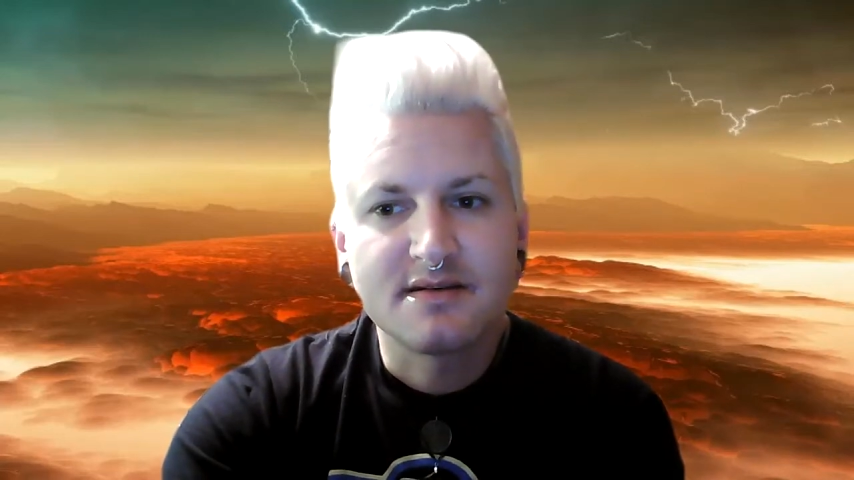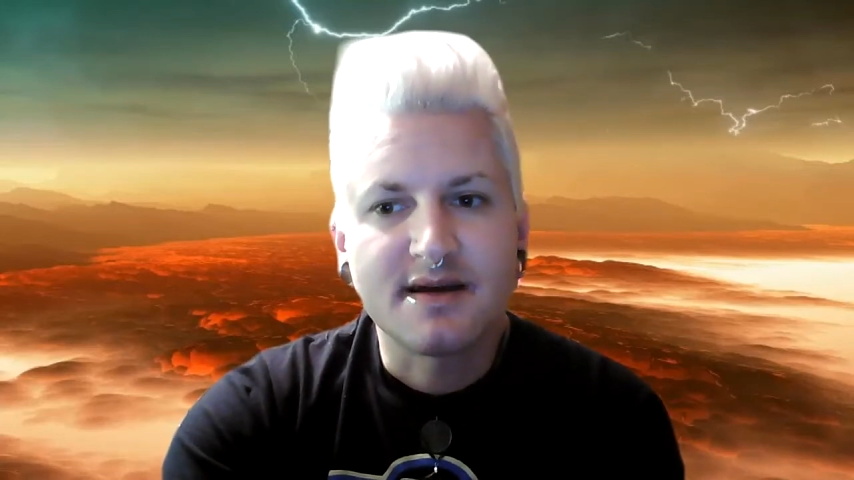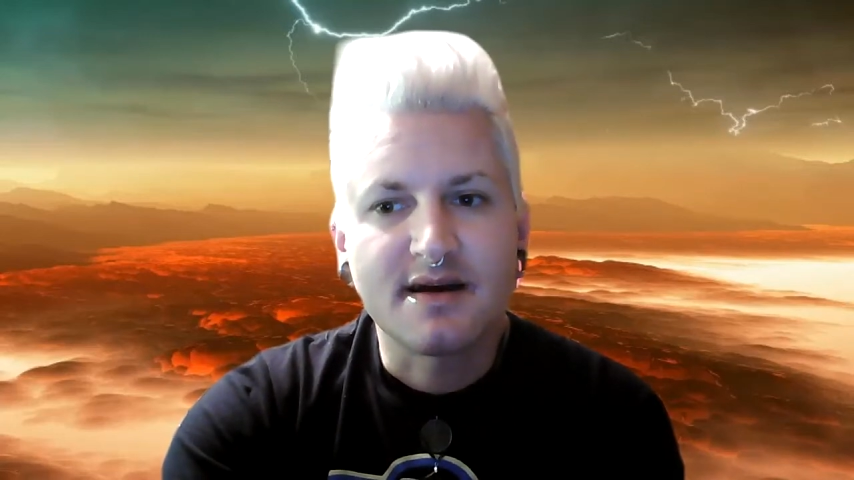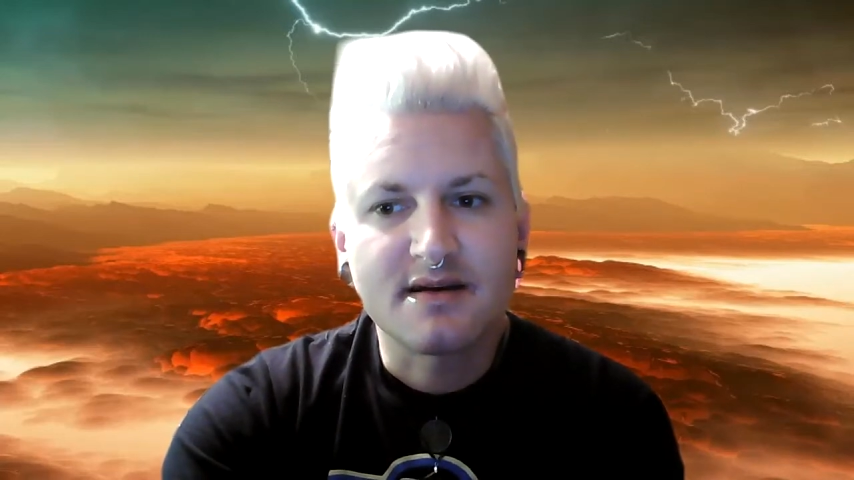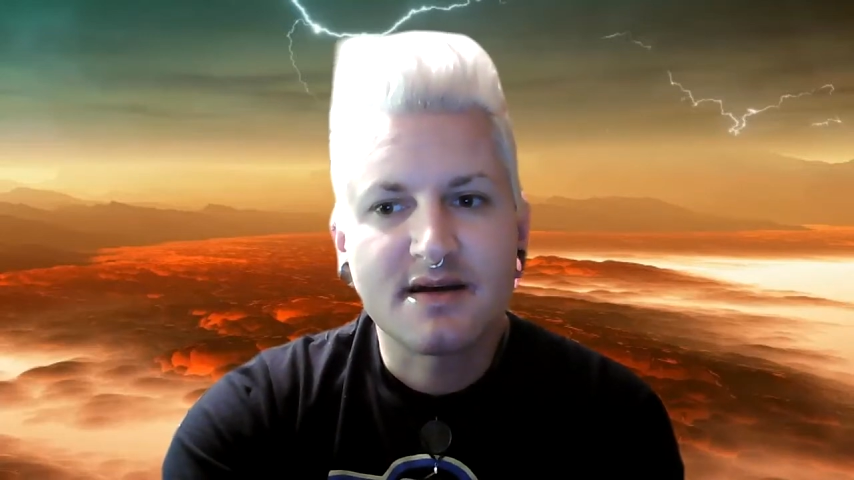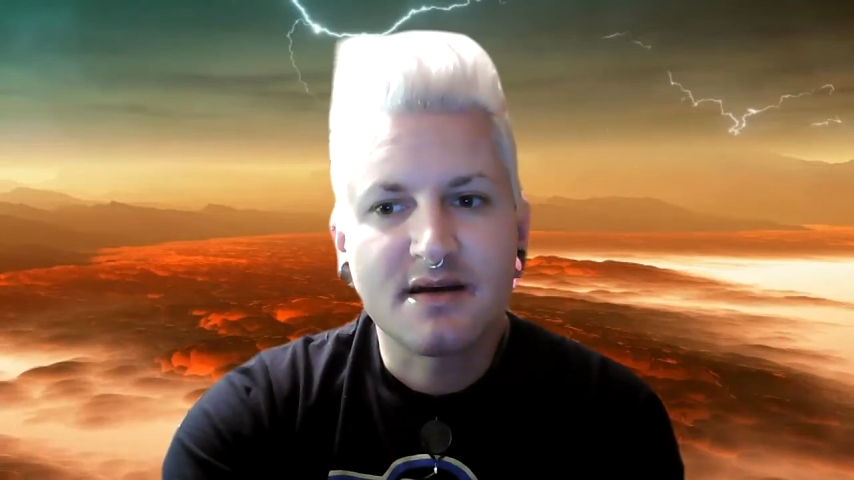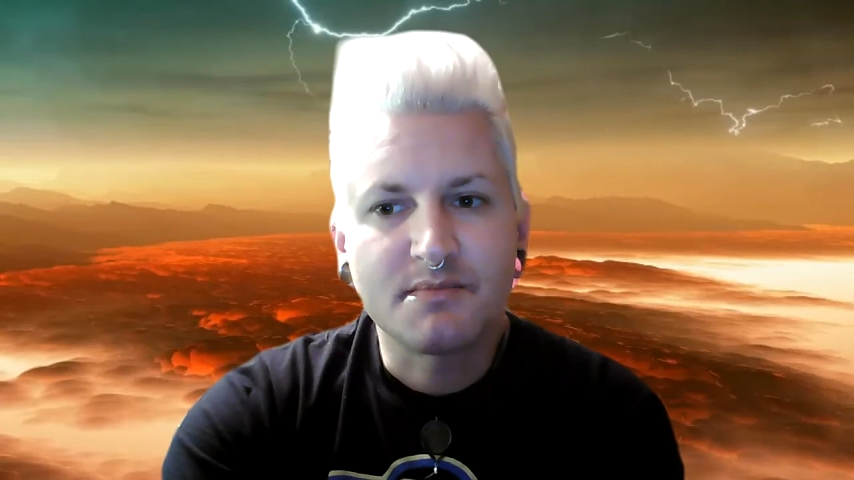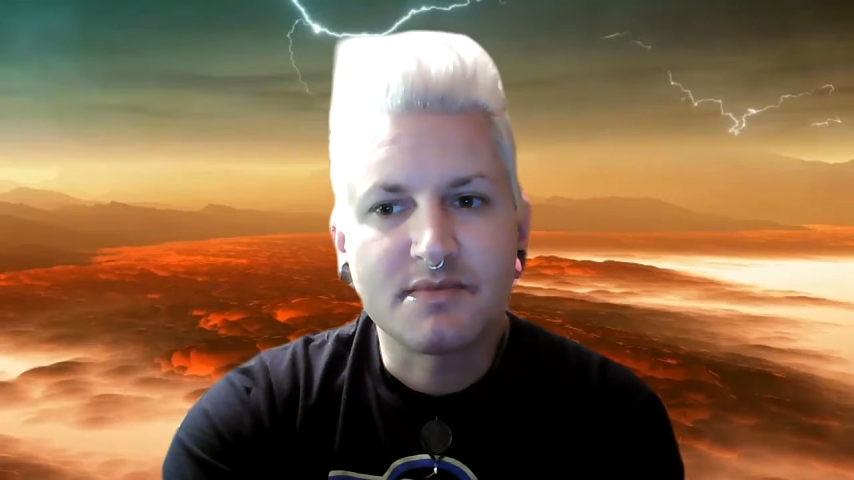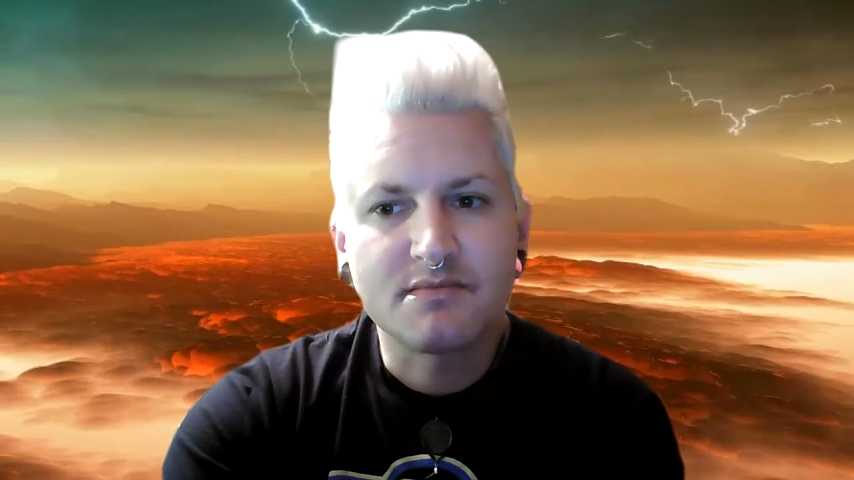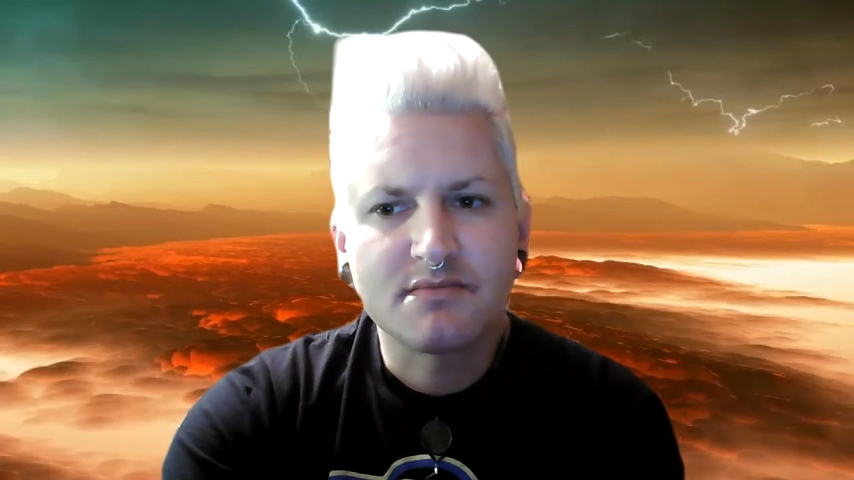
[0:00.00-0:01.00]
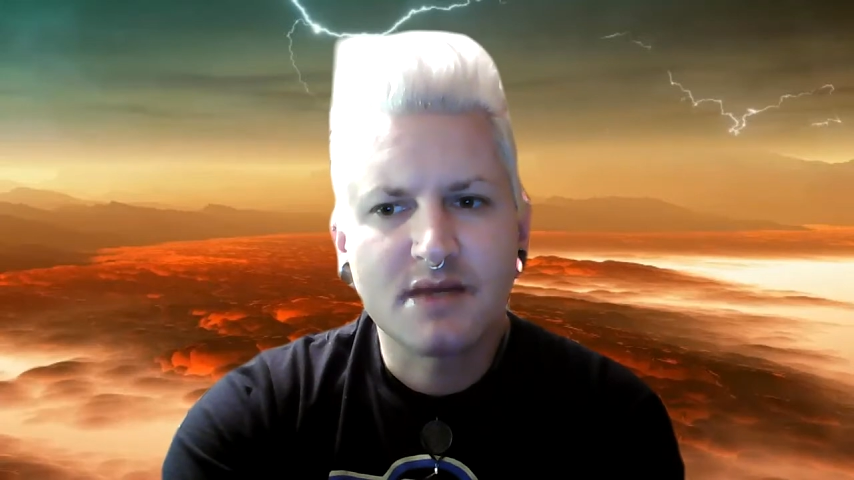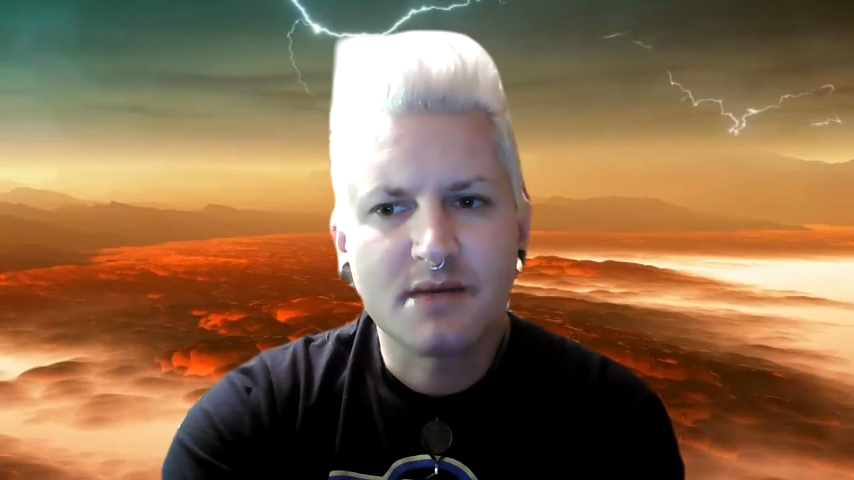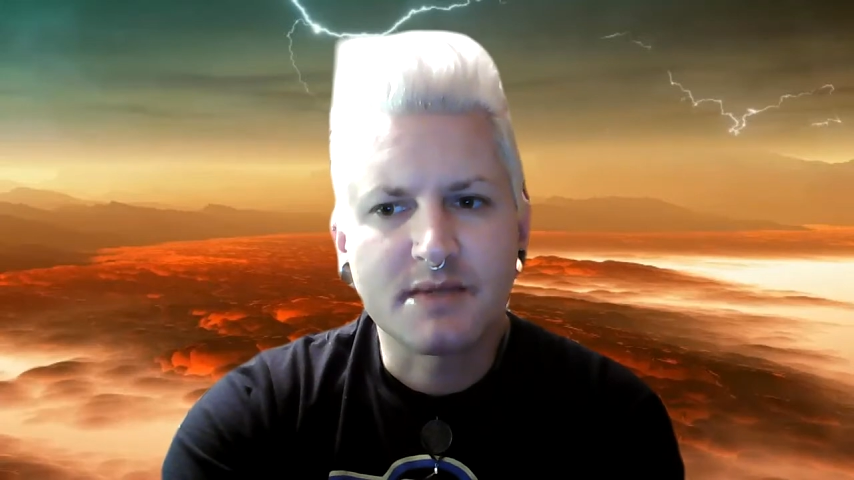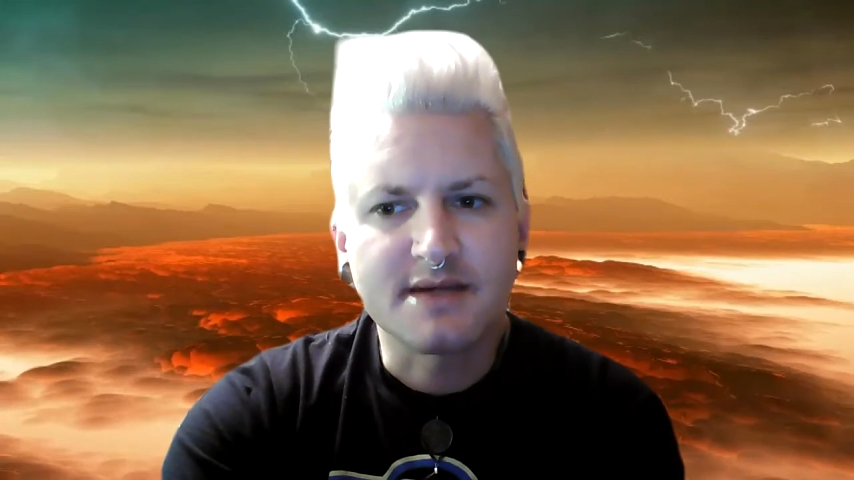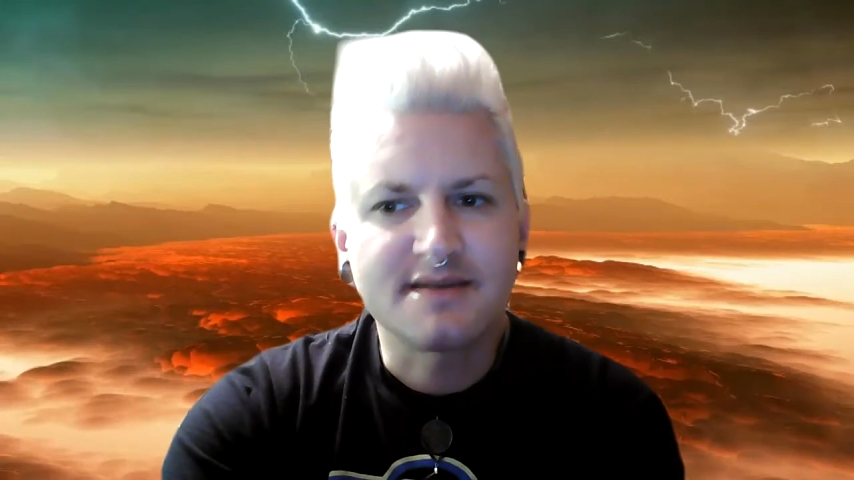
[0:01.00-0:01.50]
yeah, com
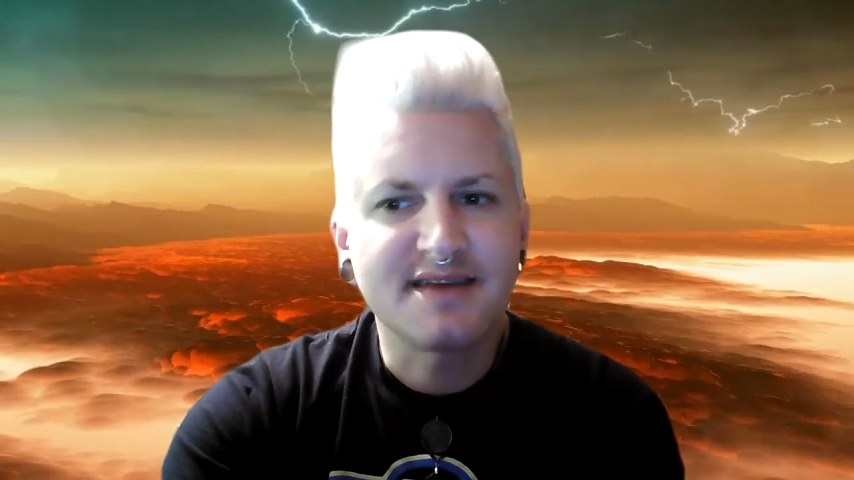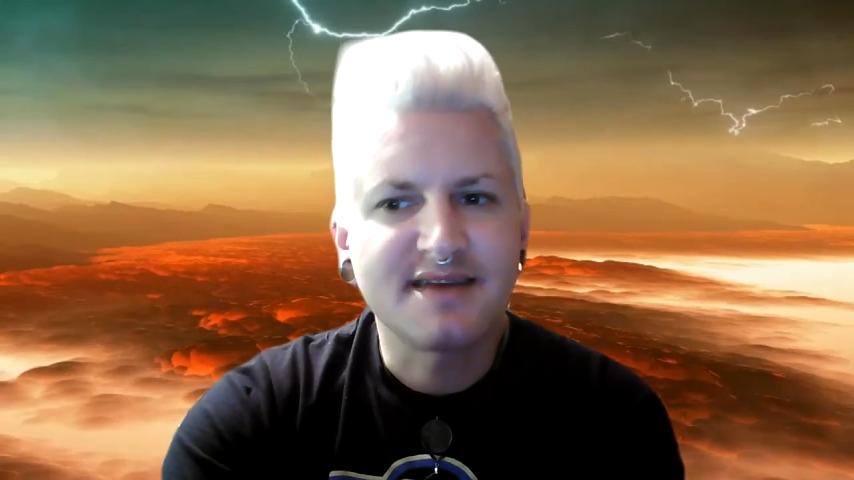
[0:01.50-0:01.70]
companies